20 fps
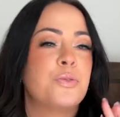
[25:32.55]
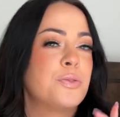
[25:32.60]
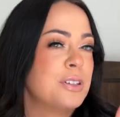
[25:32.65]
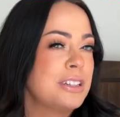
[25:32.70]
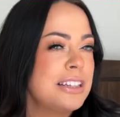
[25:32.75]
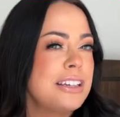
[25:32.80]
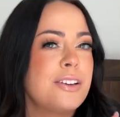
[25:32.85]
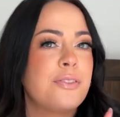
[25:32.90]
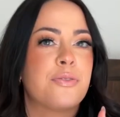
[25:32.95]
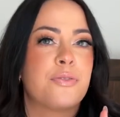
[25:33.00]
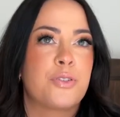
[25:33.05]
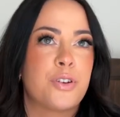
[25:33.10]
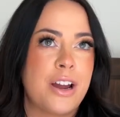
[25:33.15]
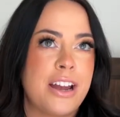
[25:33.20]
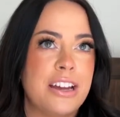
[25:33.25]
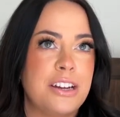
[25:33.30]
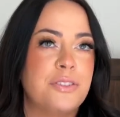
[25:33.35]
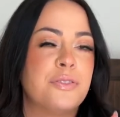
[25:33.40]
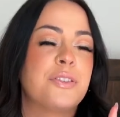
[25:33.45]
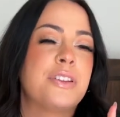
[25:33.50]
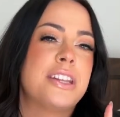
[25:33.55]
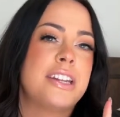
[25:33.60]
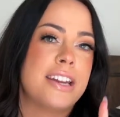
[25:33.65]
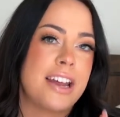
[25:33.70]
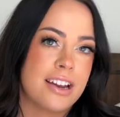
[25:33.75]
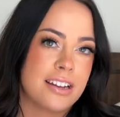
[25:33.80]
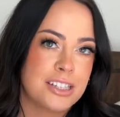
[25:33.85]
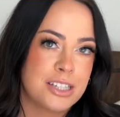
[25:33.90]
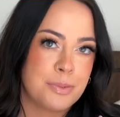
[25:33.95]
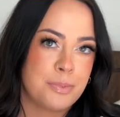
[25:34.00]
really afraid for the
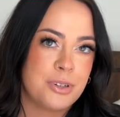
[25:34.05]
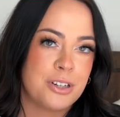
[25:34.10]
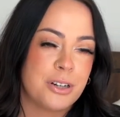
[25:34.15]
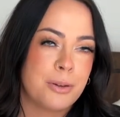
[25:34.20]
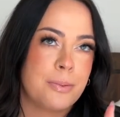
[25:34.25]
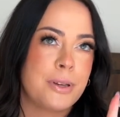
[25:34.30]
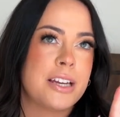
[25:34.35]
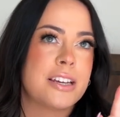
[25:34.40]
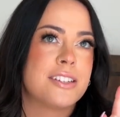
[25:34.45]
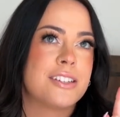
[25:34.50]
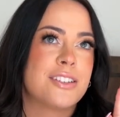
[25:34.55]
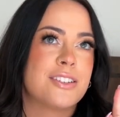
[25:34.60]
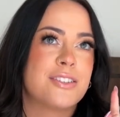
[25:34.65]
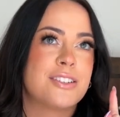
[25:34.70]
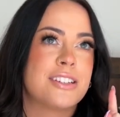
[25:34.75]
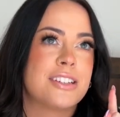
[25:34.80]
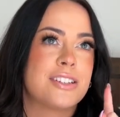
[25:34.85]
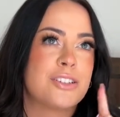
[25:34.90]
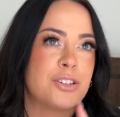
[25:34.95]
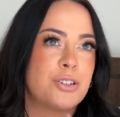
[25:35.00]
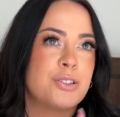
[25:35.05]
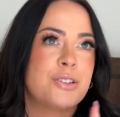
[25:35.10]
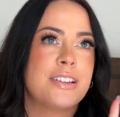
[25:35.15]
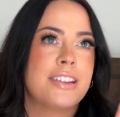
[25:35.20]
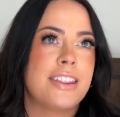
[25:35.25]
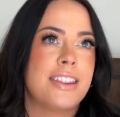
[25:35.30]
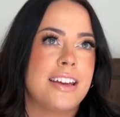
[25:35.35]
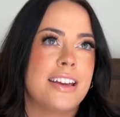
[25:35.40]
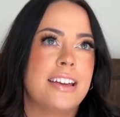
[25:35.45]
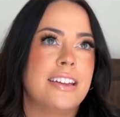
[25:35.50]
next book because there's a certain
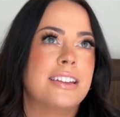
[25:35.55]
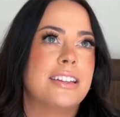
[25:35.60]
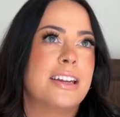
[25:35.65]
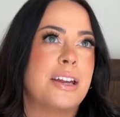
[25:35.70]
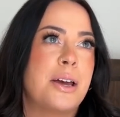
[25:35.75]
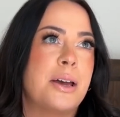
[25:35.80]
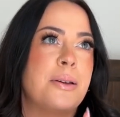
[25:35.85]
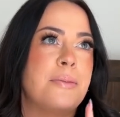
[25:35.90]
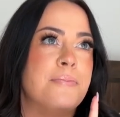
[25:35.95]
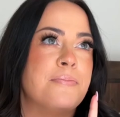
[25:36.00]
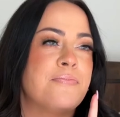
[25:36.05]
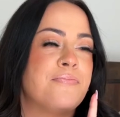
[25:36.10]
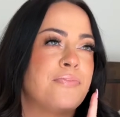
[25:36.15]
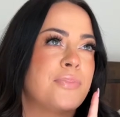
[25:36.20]
thing that I'm